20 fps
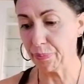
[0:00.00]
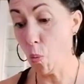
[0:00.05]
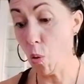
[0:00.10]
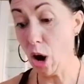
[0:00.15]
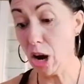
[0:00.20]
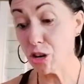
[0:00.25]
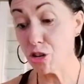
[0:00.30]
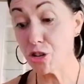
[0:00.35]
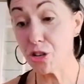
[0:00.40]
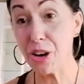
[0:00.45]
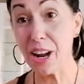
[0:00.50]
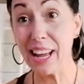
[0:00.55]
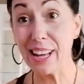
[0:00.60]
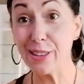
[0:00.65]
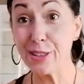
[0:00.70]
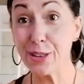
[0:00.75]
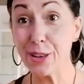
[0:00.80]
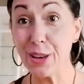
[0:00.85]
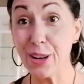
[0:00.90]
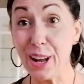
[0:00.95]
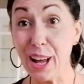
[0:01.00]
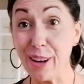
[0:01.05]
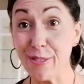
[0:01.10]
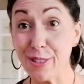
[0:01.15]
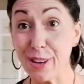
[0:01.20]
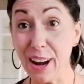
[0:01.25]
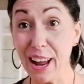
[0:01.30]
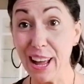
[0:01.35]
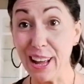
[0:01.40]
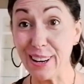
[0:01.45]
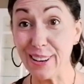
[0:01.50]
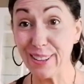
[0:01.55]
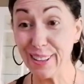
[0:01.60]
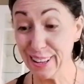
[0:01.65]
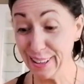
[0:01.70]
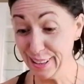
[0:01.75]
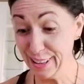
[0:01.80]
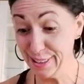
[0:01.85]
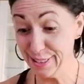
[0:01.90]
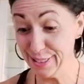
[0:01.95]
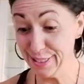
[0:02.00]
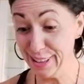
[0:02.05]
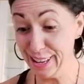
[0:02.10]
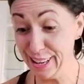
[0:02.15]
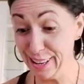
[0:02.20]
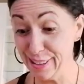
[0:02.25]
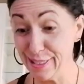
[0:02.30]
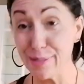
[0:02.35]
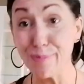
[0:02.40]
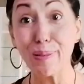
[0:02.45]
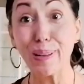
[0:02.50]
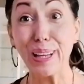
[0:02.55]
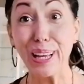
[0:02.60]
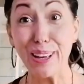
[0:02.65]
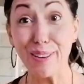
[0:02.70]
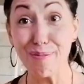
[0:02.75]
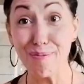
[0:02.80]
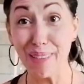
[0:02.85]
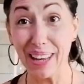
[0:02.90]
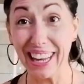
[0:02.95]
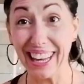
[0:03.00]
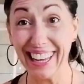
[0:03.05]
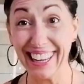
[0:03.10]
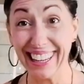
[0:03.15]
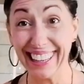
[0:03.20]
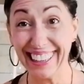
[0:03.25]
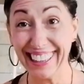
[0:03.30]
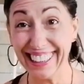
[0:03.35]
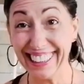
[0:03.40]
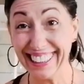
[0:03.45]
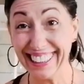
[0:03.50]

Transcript: Wash your hands good after handling these seeds, believe me.